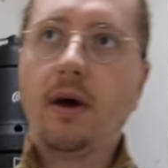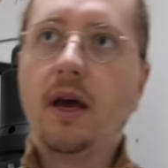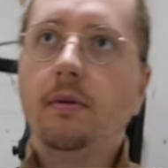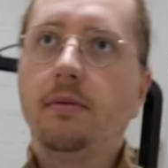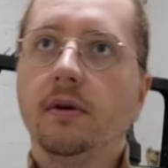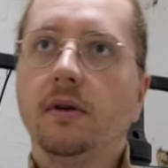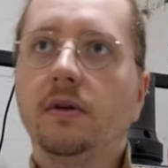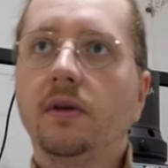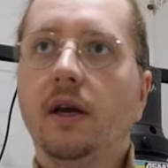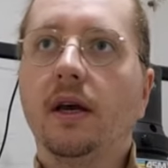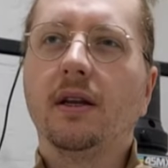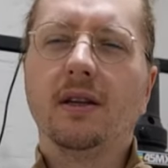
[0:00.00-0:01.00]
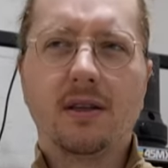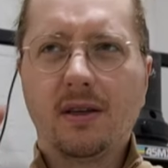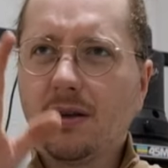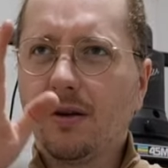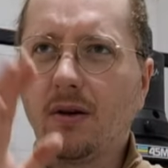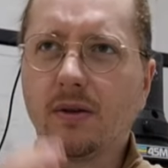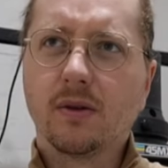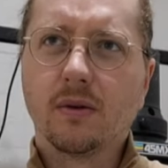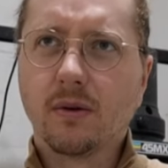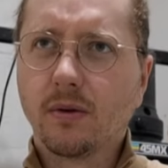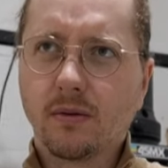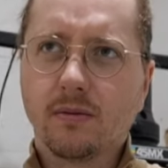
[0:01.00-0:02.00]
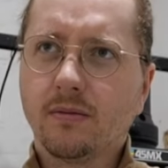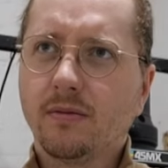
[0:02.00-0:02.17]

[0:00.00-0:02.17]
papers, and it also